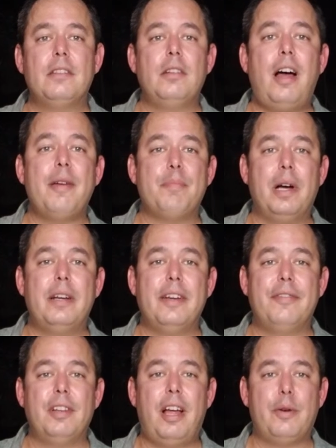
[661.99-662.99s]
the like button
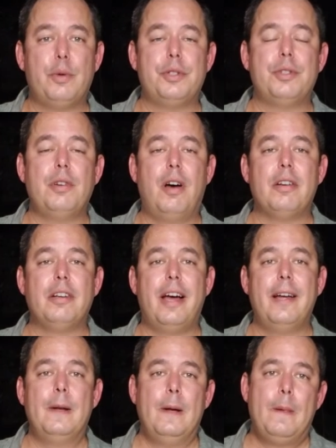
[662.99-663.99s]
if you like what you saw
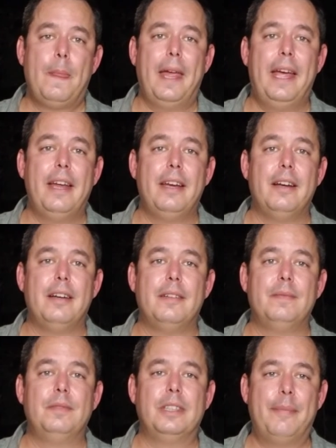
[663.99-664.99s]
tonight, and
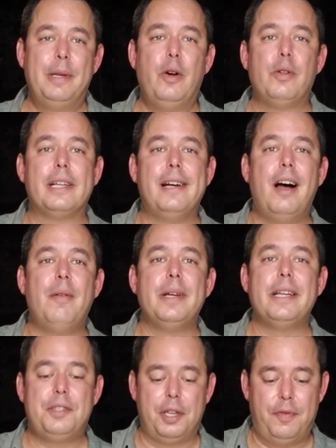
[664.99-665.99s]
let me know in the
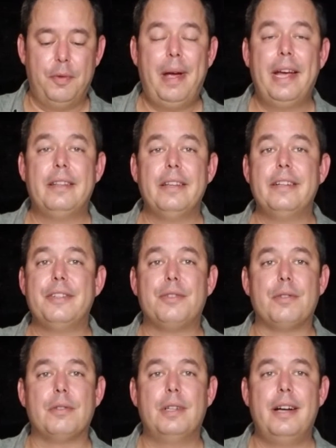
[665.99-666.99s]
comments if you make this,
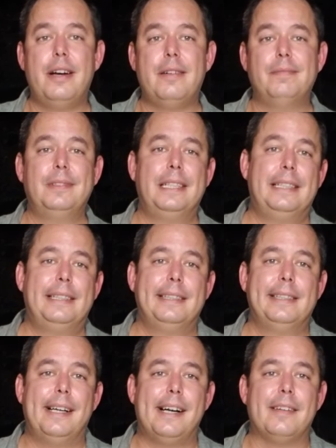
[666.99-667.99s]

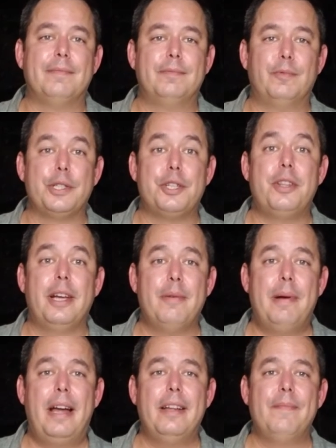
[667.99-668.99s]
what you think
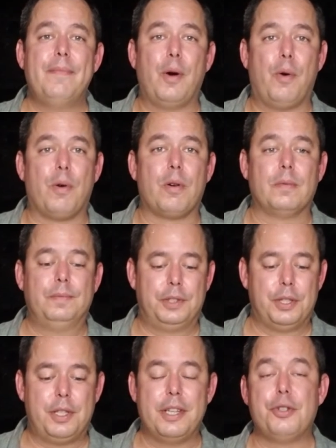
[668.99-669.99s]
about it, or
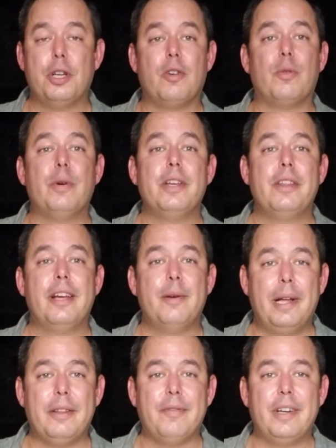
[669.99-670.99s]
just in general what you think
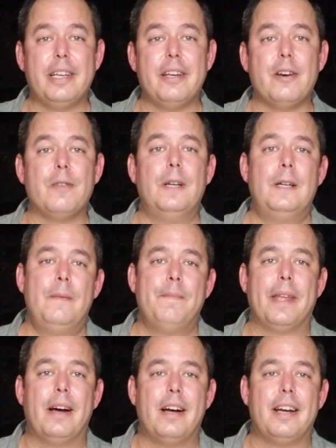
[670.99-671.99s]
about the video.
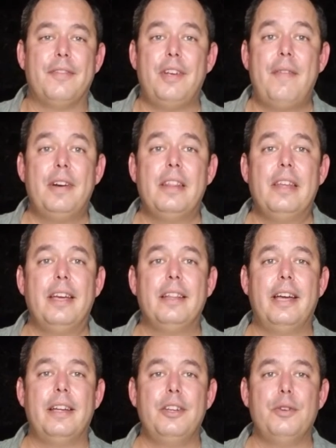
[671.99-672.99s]
And if you have anything
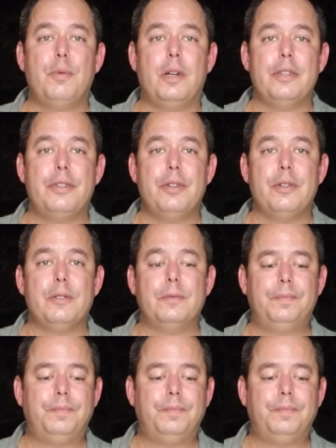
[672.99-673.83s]
that you want to